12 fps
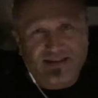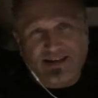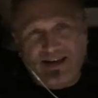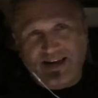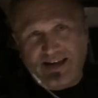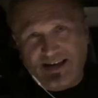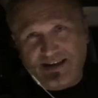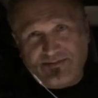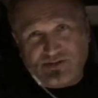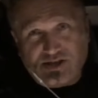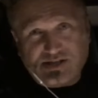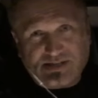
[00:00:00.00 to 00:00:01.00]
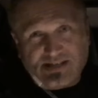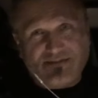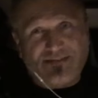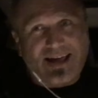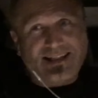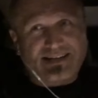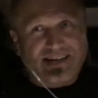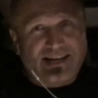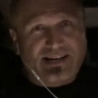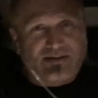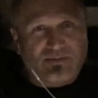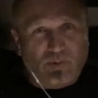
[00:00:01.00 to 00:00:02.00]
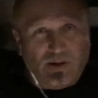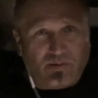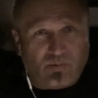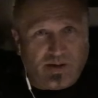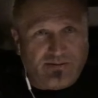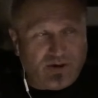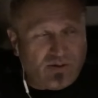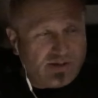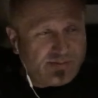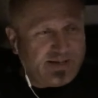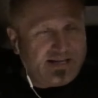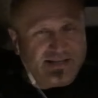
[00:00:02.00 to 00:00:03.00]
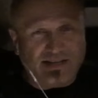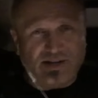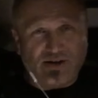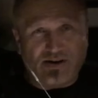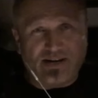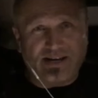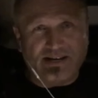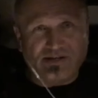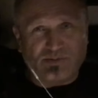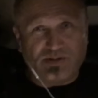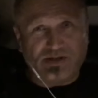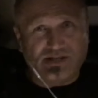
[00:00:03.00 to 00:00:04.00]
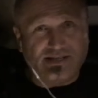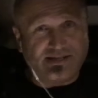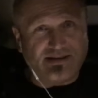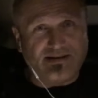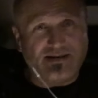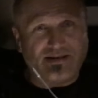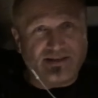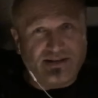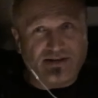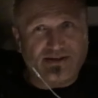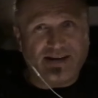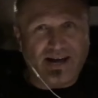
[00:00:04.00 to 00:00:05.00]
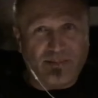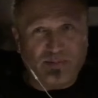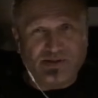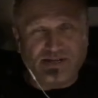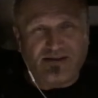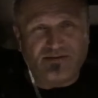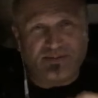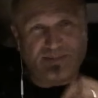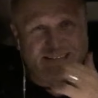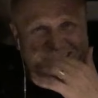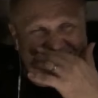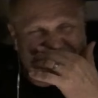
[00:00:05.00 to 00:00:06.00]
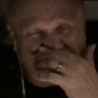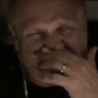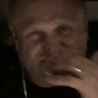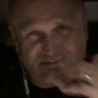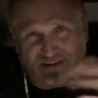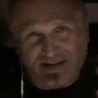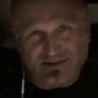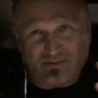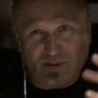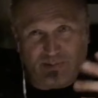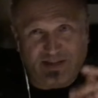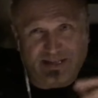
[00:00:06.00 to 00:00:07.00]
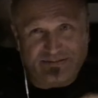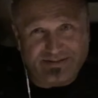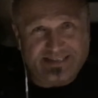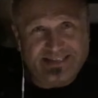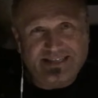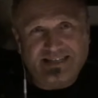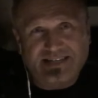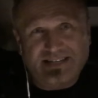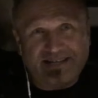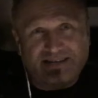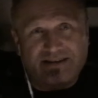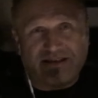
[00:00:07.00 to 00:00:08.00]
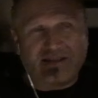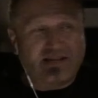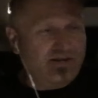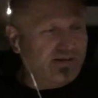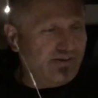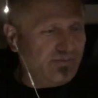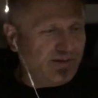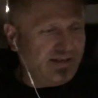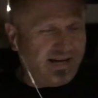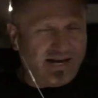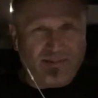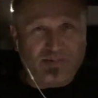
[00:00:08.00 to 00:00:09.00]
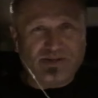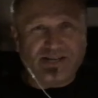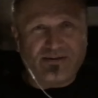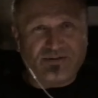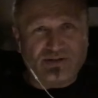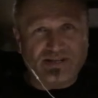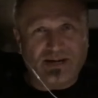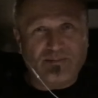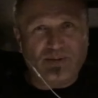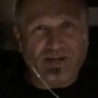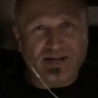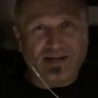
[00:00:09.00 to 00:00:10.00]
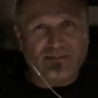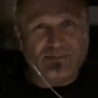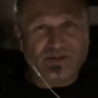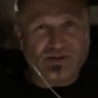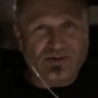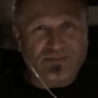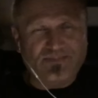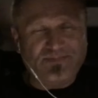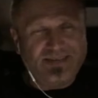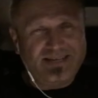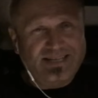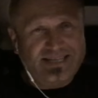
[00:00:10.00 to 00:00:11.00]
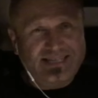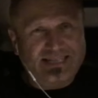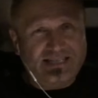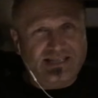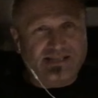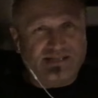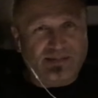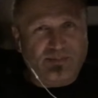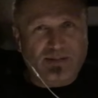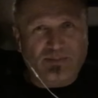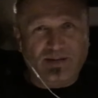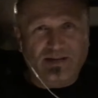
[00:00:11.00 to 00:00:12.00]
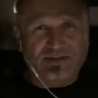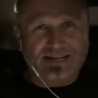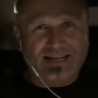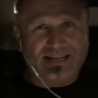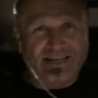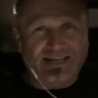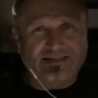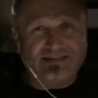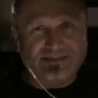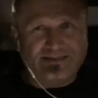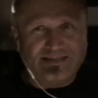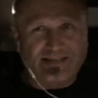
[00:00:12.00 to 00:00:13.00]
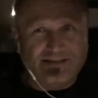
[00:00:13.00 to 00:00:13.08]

I have just validated what we've always been telling our kids, which is nothing good happens after midnight. In fact, we believe nothing good really happens after 10 p.m. So you see people out that late, and